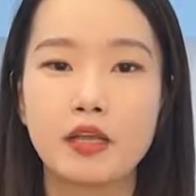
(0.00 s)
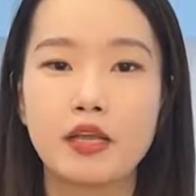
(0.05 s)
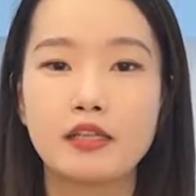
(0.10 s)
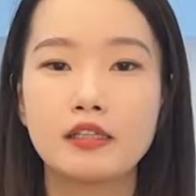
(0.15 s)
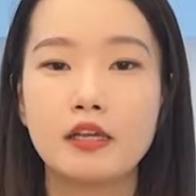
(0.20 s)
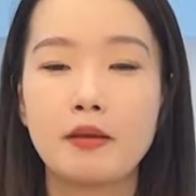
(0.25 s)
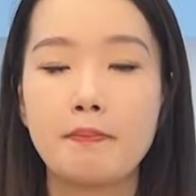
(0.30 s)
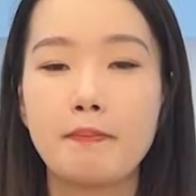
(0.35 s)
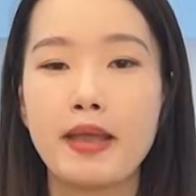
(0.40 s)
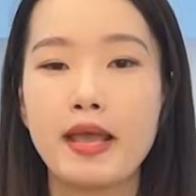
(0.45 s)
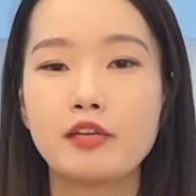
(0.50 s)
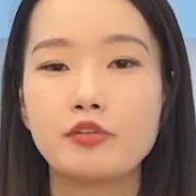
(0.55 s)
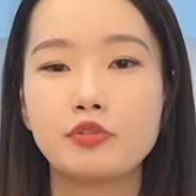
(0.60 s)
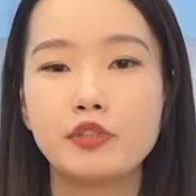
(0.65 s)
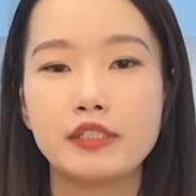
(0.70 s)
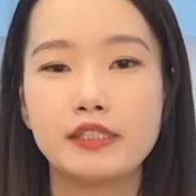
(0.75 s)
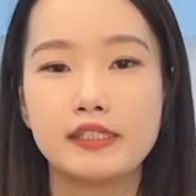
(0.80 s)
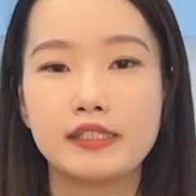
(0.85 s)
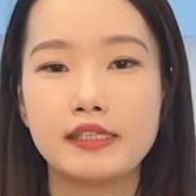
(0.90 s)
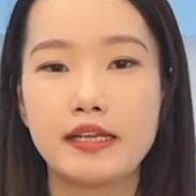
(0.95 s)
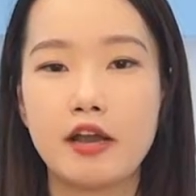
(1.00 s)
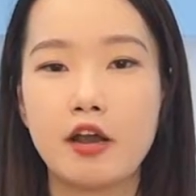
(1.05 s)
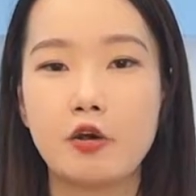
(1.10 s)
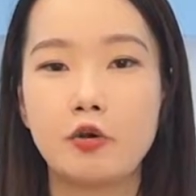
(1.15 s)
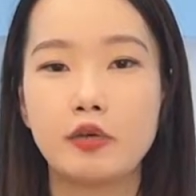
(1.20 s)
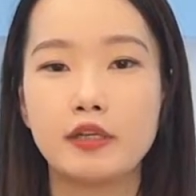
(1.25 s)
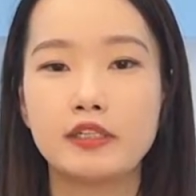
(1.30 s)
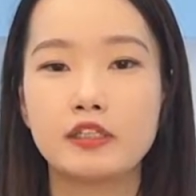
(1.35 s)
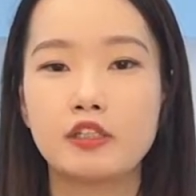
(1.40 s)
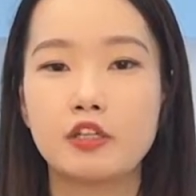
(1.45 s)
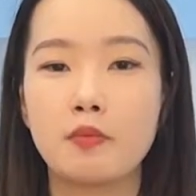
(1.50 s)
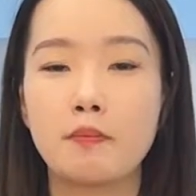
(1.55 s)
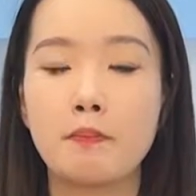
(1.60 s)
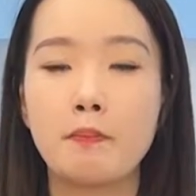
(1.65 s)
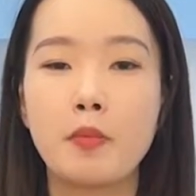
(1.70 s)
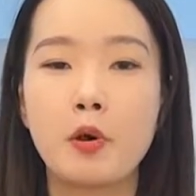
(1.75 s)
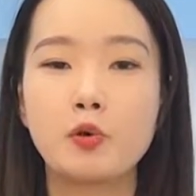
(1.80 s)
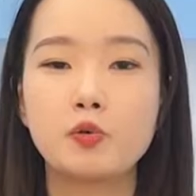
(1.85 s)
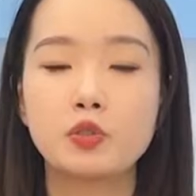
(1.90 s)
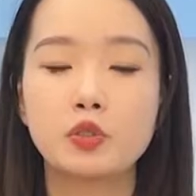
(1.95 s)
The battery cell is the
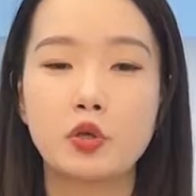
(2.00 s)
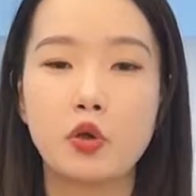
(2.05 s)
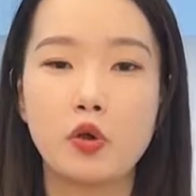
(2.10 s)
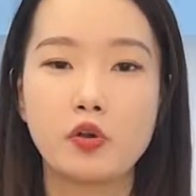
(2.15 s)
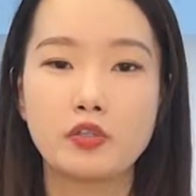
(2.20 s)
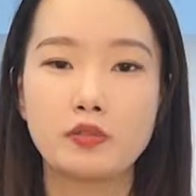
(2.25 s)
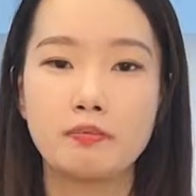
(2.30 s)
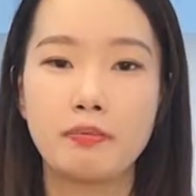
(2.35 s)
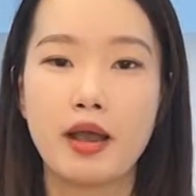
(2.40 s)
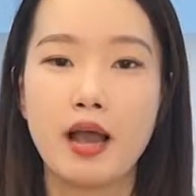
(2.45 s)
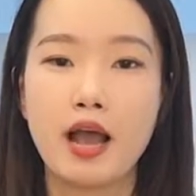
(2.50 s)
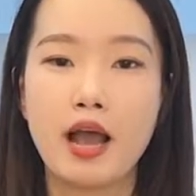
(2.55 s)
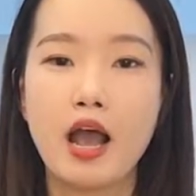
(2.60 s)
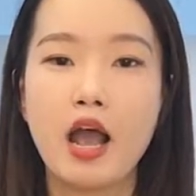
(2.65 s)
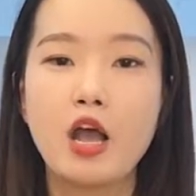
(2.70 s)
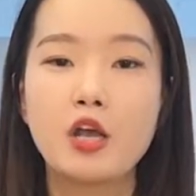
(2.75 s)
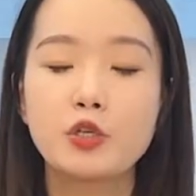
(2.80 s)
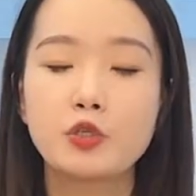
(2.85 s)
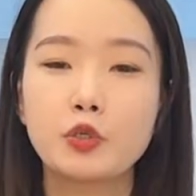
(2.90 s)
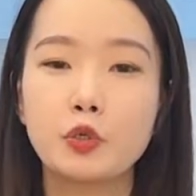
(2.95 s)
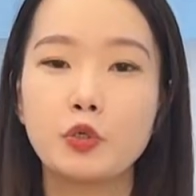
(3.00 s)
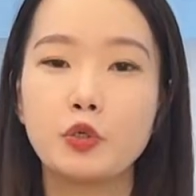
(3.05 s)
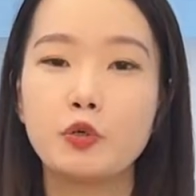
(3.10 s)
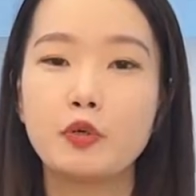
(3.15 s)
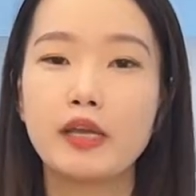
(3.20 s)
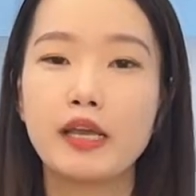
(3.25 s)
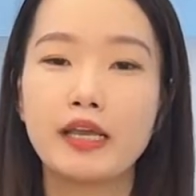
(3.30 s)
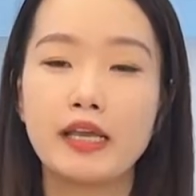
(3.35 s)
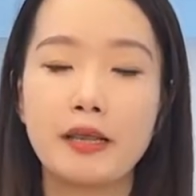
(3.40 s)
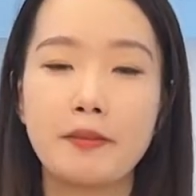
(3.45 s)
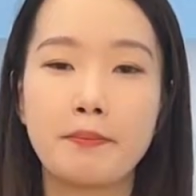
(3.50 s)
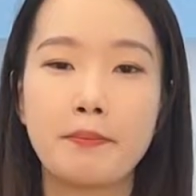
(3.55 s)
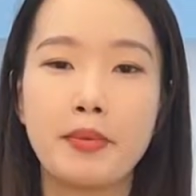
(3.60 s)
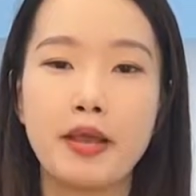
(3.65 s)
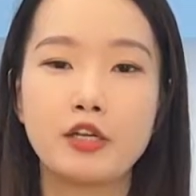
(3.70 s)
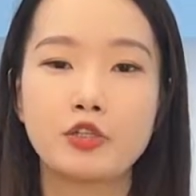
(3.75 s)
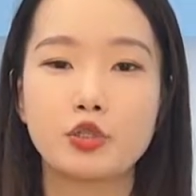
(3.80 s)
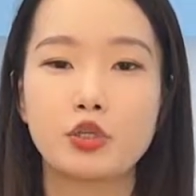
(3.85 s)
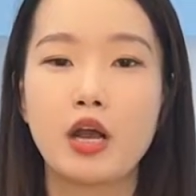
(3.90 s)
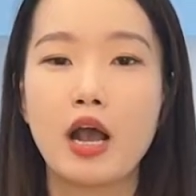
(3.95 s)
most cost part, so you can
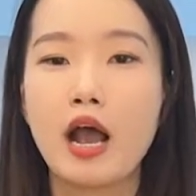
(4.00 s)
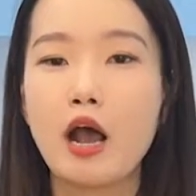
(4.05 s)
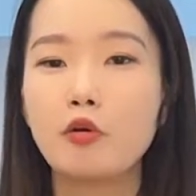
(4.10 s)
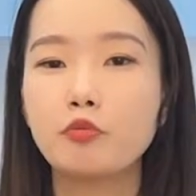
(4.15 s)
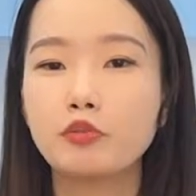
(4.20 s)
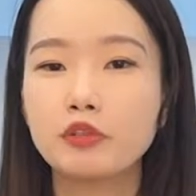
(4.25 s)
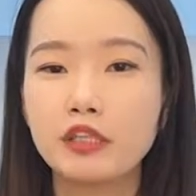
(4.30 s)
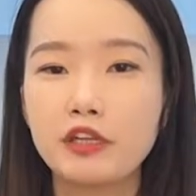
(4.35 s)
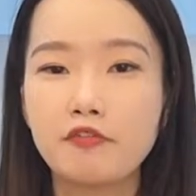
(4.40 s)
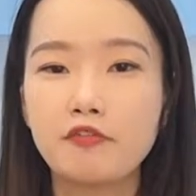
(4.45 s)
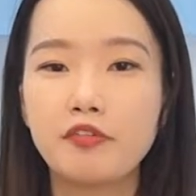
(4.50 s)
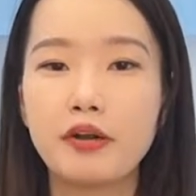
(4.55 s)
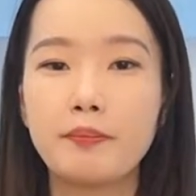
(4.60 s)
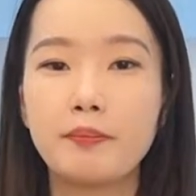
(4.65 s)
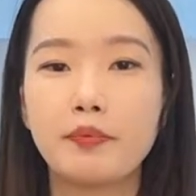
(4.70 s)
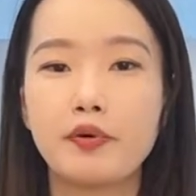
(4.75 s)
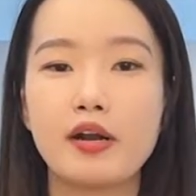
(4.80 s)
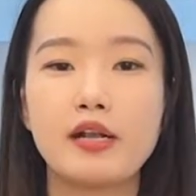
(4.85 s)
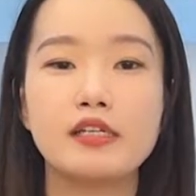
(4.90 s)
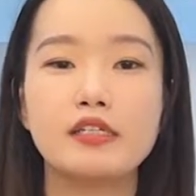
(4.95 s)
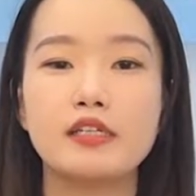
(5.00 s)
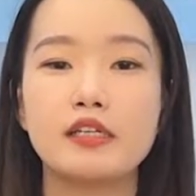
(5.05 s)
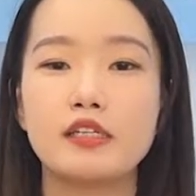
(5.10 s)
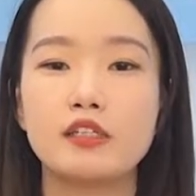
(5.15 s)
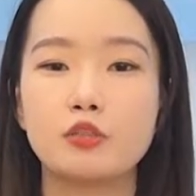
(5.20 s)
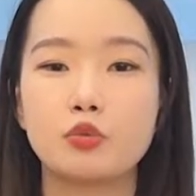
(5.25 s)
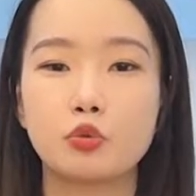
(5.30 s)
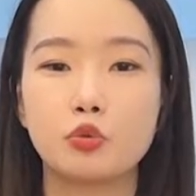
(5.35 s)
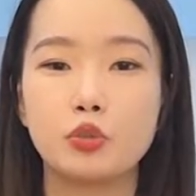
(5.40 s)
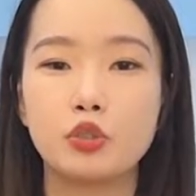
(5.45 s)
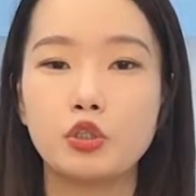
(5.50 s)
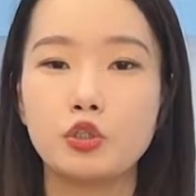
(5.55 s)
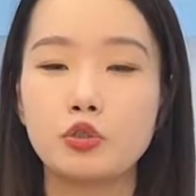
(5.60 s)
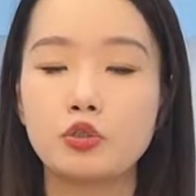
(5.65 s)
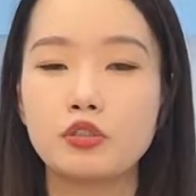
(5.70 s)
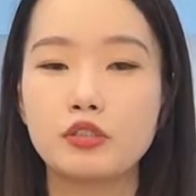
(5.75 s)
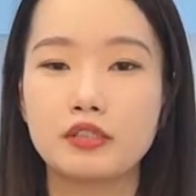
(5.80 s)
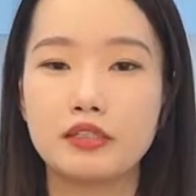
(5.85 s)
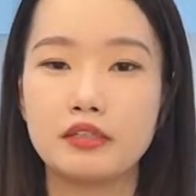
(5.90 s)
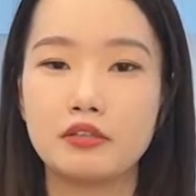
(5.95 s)
imagine how different prices to
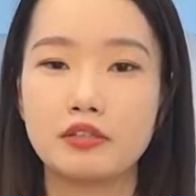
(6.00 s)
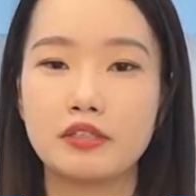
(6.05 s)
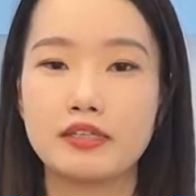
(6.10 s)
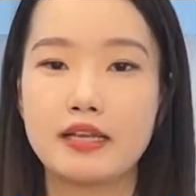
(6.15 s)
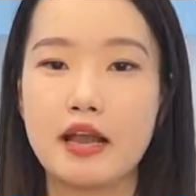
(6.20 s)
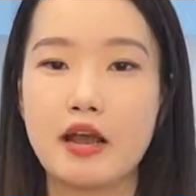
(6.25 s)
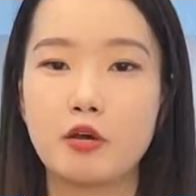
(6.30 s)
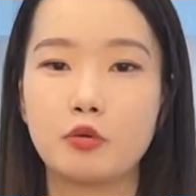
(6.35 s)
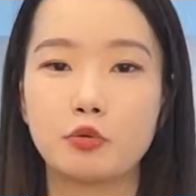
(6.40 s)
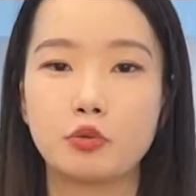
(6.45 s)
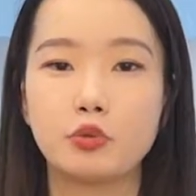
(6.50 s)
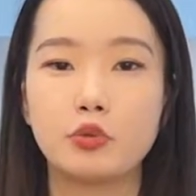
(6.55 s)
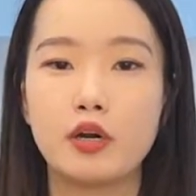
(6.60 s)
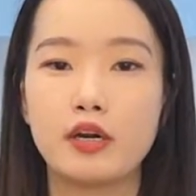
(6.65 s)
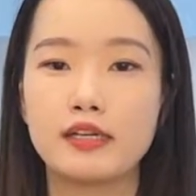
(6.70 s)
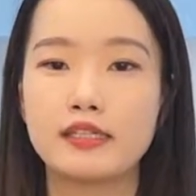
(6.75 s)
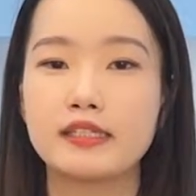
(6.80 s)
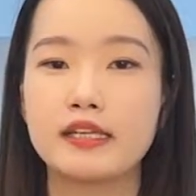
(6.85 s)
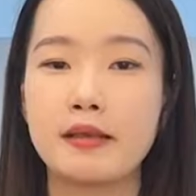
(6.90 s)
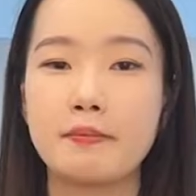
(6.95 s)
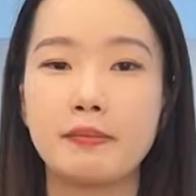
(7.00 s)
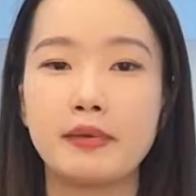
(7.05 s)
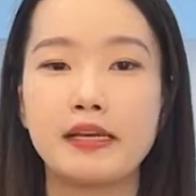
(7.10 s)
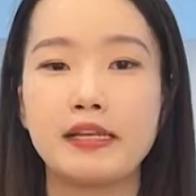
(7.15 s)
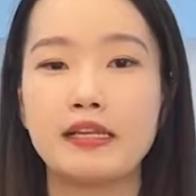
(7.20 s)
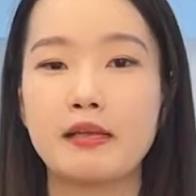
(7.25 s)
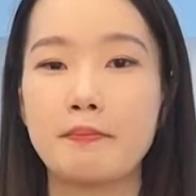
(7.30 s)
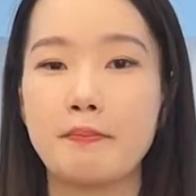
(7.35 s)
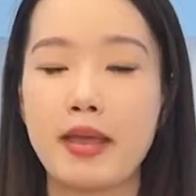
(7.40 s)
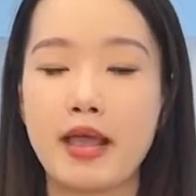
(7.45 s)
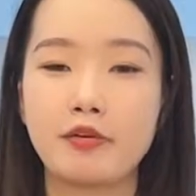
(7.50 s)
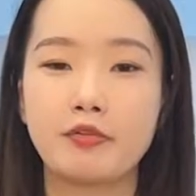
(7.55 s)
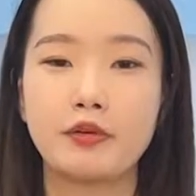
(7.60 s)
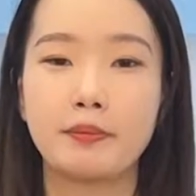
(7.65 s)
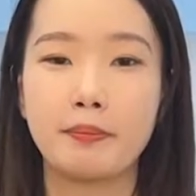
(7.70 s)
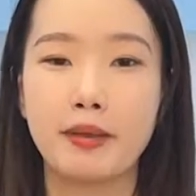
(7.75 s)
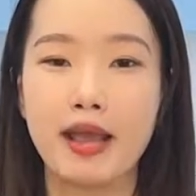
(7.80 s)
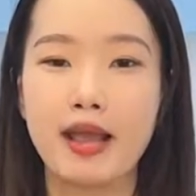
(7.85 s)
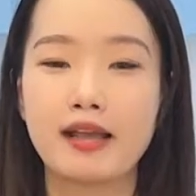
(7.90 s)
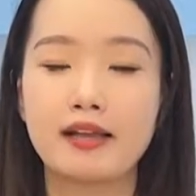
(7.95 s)
use this cell to assemble the battery
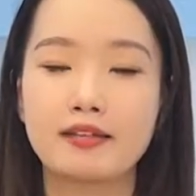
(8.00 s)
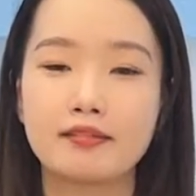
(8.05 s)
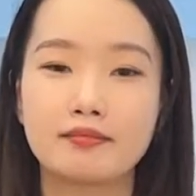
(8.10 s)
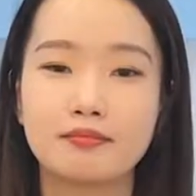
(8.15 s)
pack.